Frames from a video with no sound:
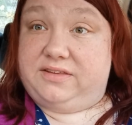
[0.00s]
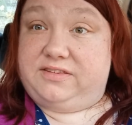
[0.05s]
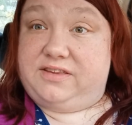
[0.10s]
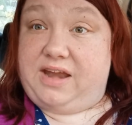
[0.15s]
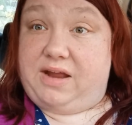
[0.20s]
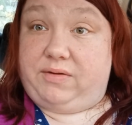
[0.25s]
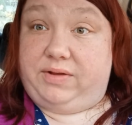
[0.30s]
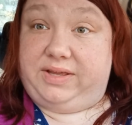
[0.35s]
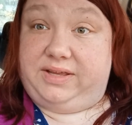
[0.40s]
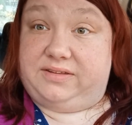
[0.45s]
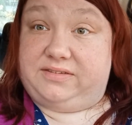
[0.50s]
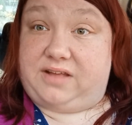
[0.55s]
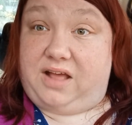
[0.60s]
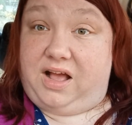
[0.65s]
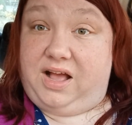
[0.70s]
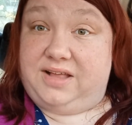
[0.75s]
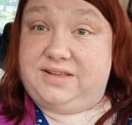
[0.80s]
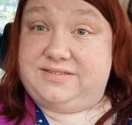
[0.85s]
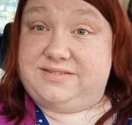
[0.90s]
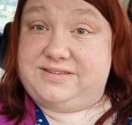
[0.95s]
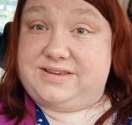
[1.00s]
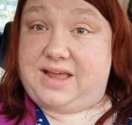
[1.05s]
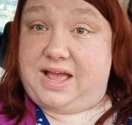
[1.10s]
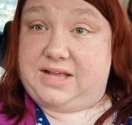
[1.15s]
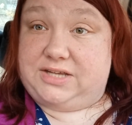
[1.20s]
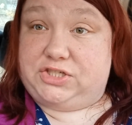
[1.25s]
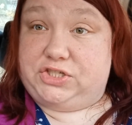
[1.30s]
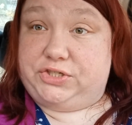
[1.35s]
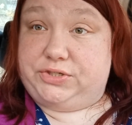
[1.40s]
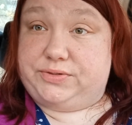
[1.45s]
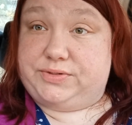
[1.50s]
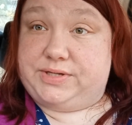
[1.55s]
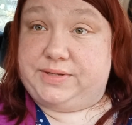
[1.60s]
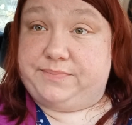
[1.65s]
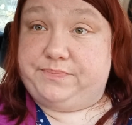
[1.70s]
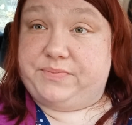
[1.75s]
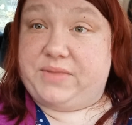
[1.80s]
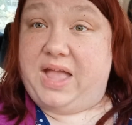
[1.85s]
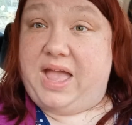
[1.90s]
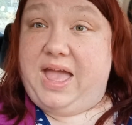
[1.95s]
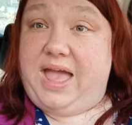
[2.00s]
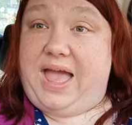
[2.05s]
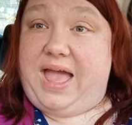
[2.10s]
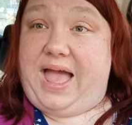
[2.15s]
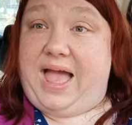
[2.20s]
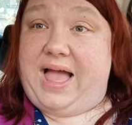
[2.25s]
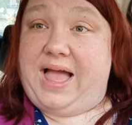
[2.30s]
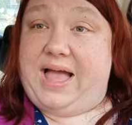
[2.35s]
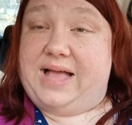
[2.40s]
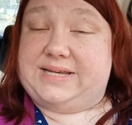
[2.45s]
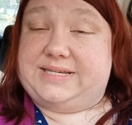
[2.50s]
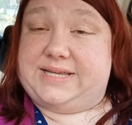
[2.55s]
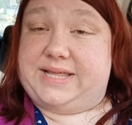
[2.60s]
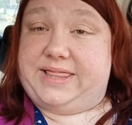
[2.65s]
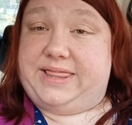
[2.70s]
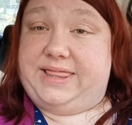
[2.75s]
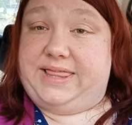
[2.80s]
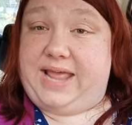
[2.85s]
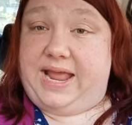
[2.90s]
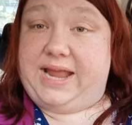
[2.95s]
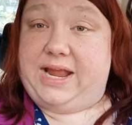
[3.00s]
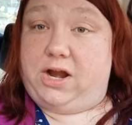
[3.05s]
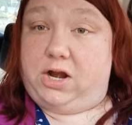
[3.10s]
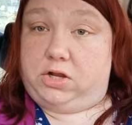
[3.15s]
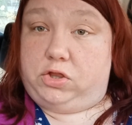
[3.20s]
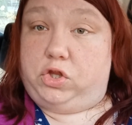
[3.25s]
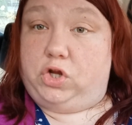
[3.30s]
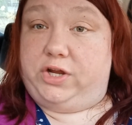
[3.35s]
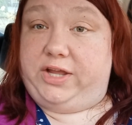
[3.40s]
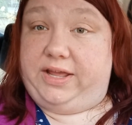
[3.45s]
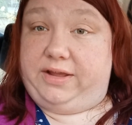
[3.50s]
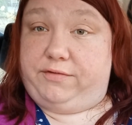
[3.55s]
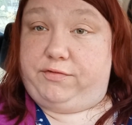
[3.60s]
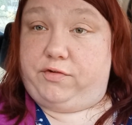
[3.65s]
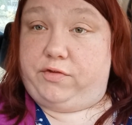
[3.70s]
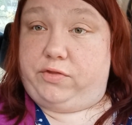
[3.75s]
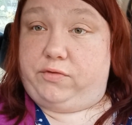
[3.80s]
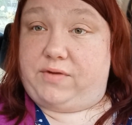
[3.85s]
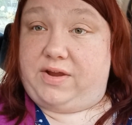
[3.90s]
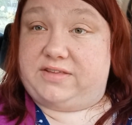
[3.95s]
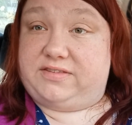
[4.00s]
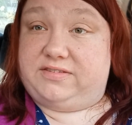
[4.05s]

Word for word: So now he is unstatued, and they are looking for the